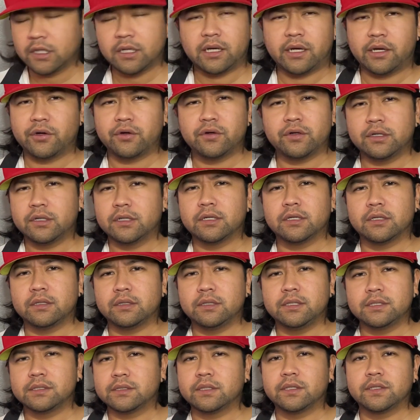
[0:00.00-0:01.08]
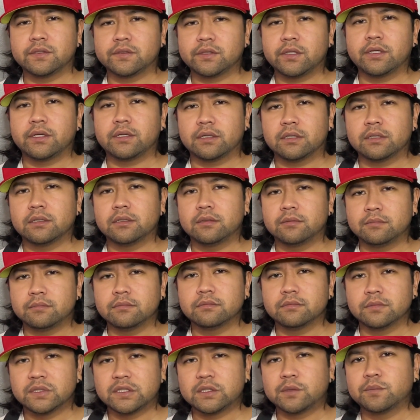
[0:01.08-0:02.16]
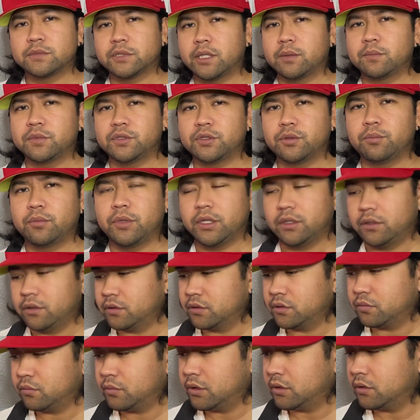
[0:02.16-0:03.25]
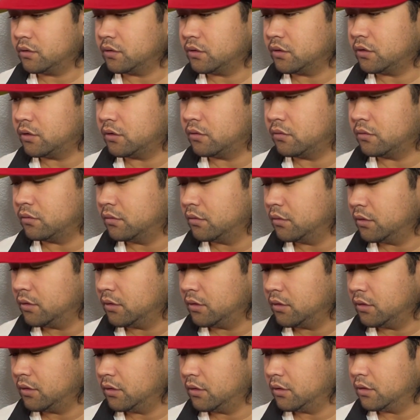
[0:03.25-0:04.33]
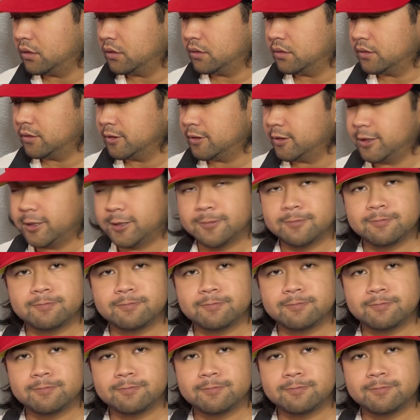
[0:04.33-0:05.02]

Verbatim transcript: I heard uh, these things take um, some time to make as well. So yeah.